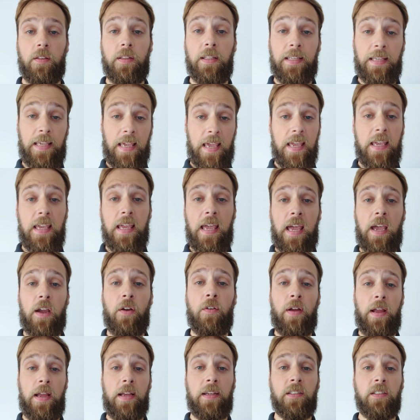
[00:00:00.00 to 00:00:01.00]
The key
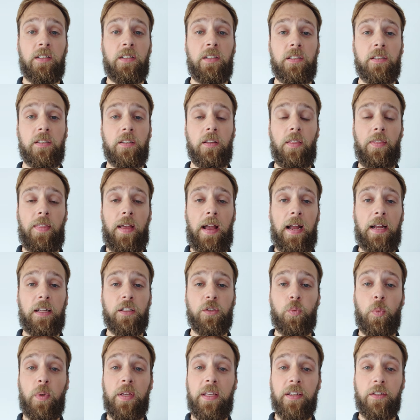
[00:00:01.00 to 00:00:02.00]
here is
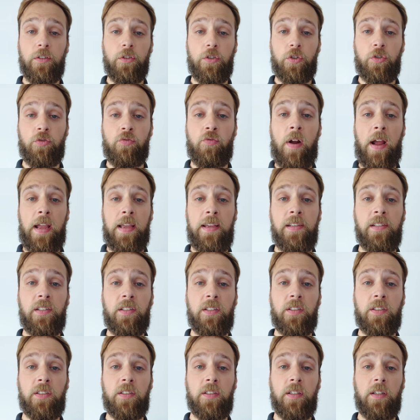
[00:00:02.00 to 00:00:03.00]
that we can
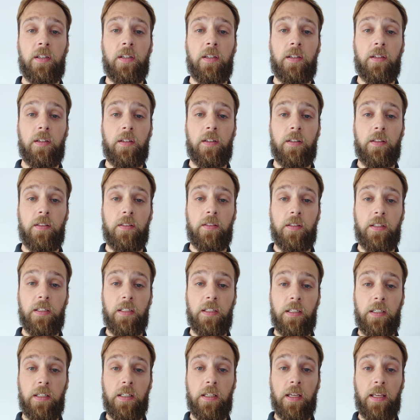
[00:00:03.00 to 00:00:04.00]
trace
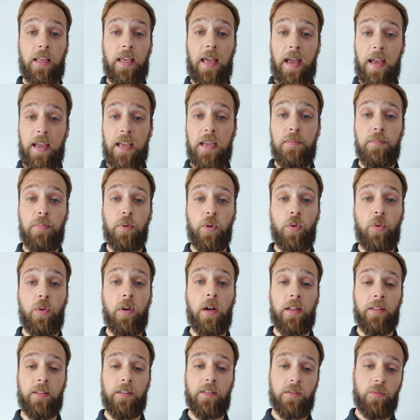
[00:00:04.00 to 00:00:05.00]
the cable
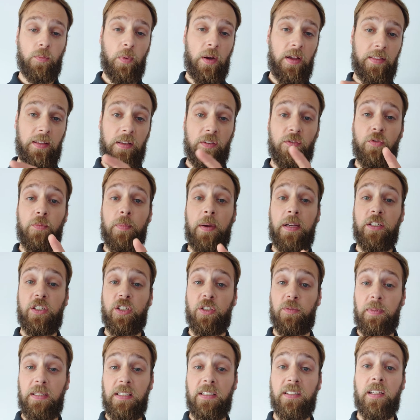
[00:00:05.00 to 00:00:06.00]
and where the information
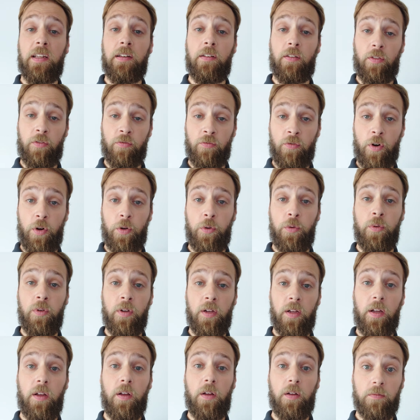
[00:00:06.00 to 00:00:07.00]
is being sent through
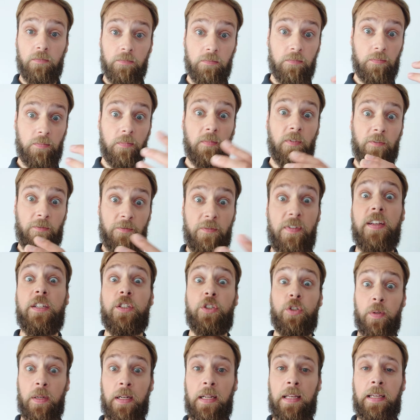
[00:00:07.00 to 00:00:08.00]

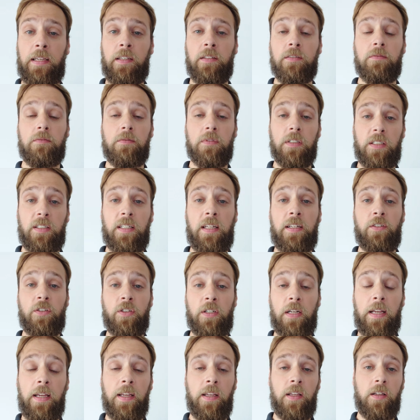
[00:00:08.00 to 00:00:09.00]
visually,
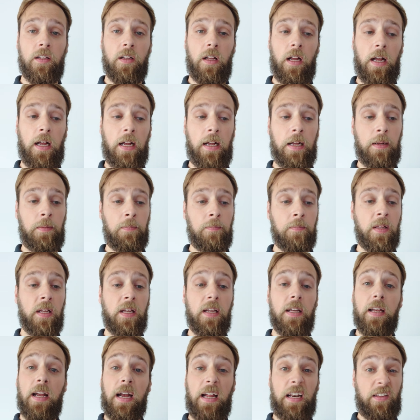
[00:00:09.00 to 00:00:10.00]
essentially, and
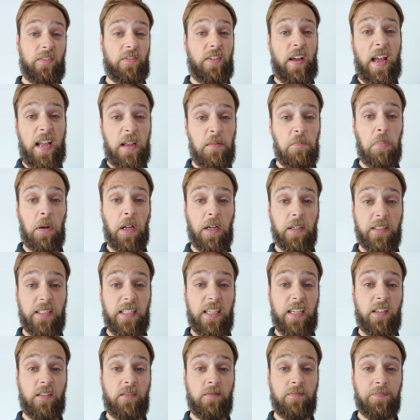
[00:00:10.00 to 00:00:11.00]
if it ain't plugged
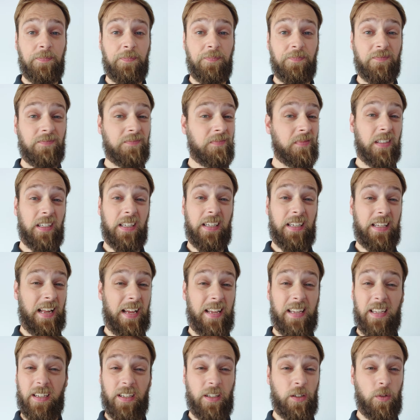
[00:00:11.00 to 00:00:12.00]
in, it
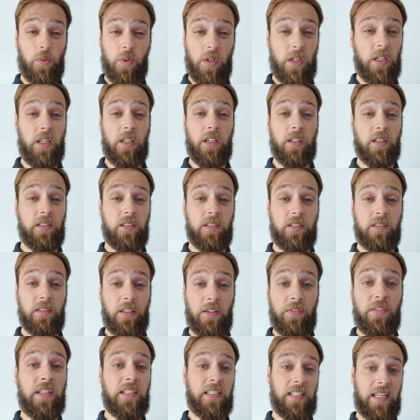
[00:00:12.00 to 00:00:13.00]
ain't going to work.
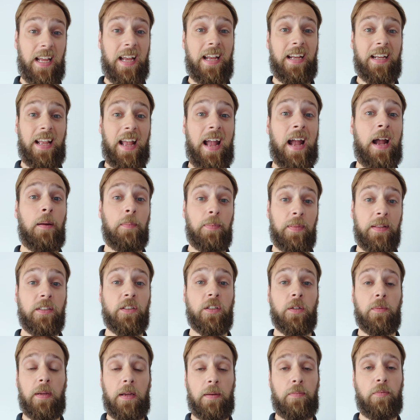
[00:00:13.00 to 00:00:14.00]
If there's an air gap, there's
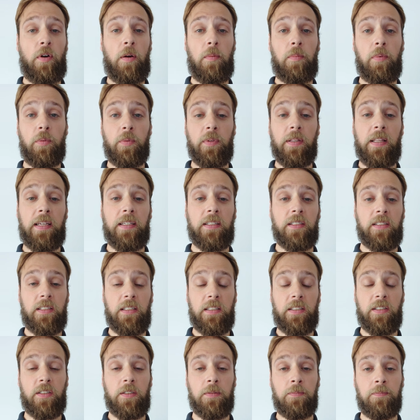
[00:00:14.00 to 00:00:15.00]
going to be a problem with this
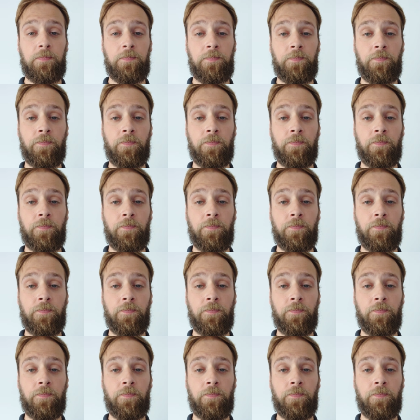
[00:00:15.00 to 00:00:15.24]
system.